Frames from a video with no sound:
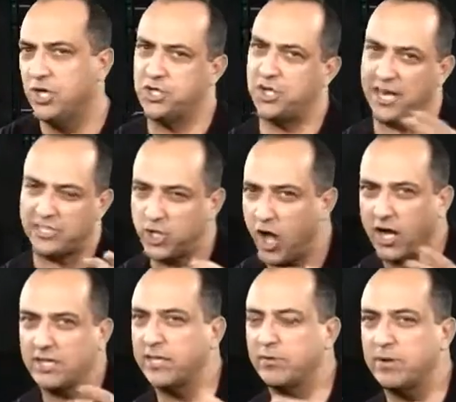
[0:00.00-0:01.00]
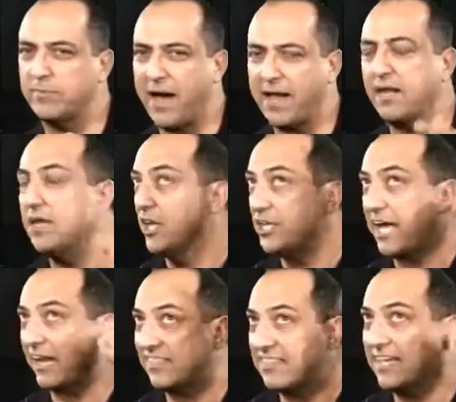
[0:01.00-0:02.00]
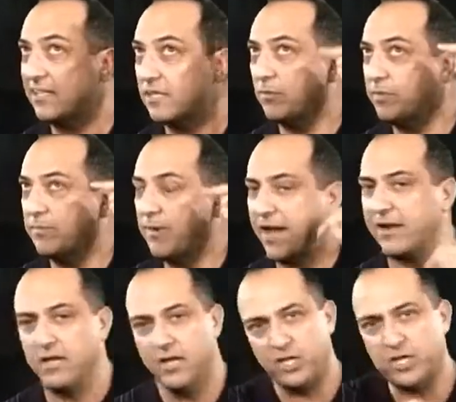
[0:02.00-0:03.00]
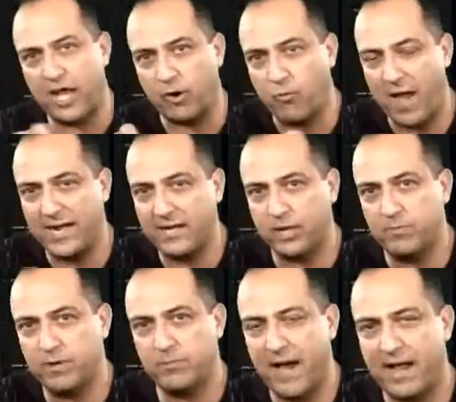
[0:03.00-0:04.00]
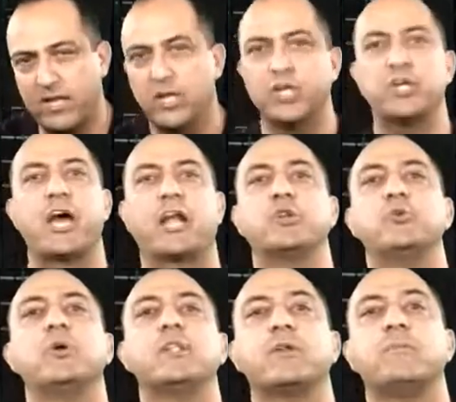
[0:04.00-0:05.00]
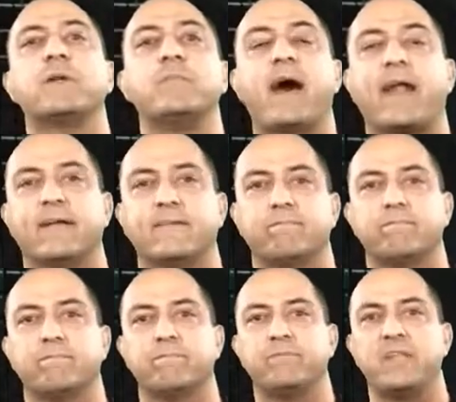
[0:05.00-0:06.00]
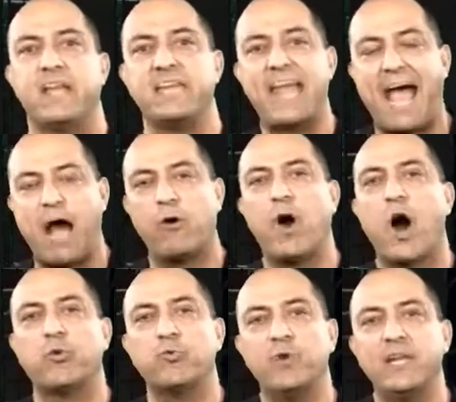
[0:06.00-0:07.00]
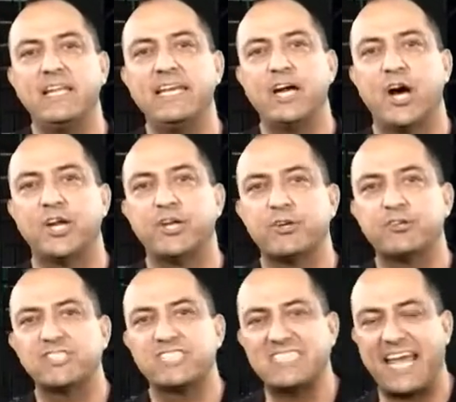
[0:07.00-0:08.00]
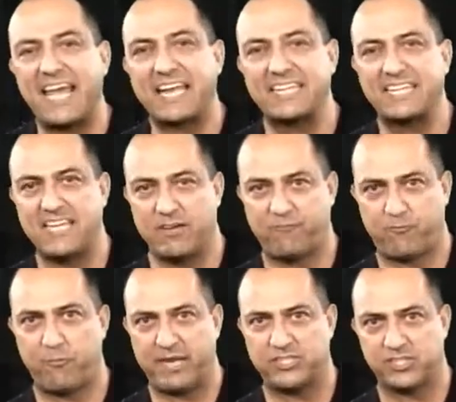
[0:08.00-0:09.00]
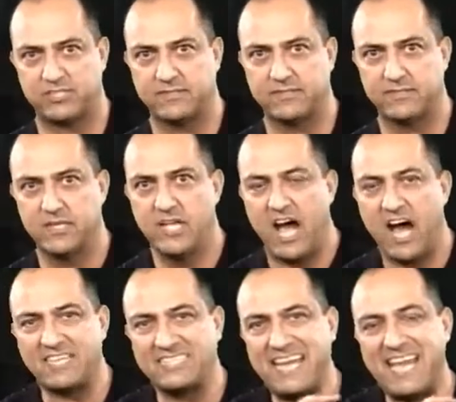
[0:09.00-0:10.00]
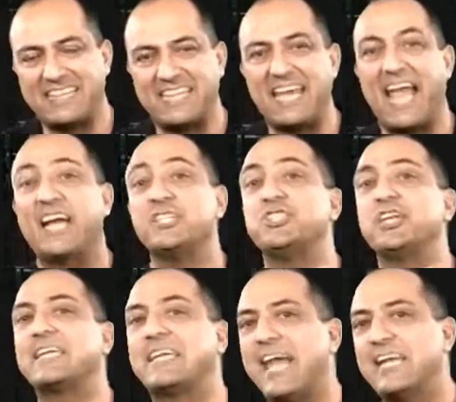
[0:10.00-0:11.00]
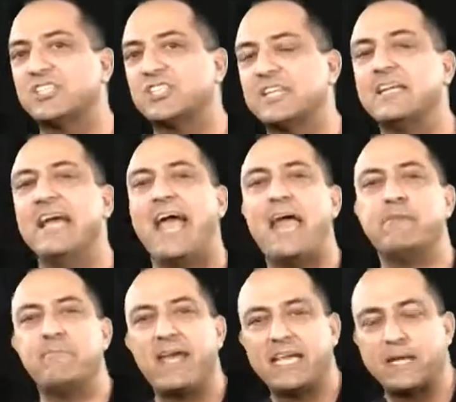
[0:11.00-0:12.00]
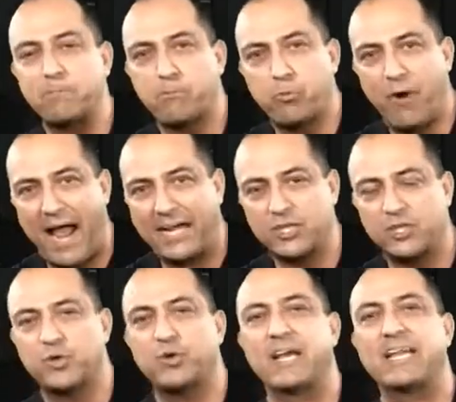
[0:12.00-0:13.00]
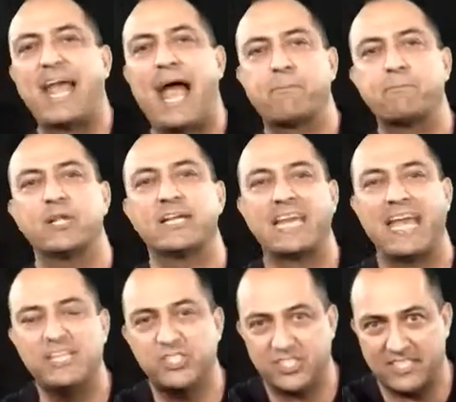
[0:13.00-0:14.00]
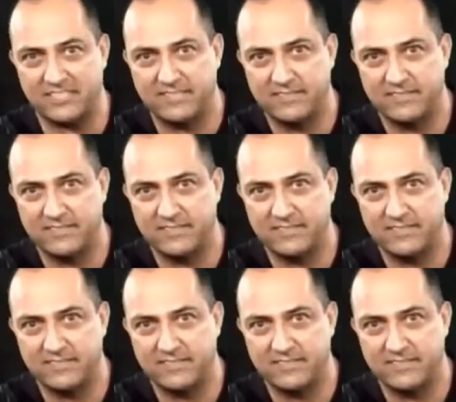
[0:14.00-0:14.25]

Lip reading: You got to talk a little bit about it. You got to think a little bit about it. You got to write a little bit about it. You got to do a little bit about it. Now I'll really understand the information. I'll take the education and make it practical in application.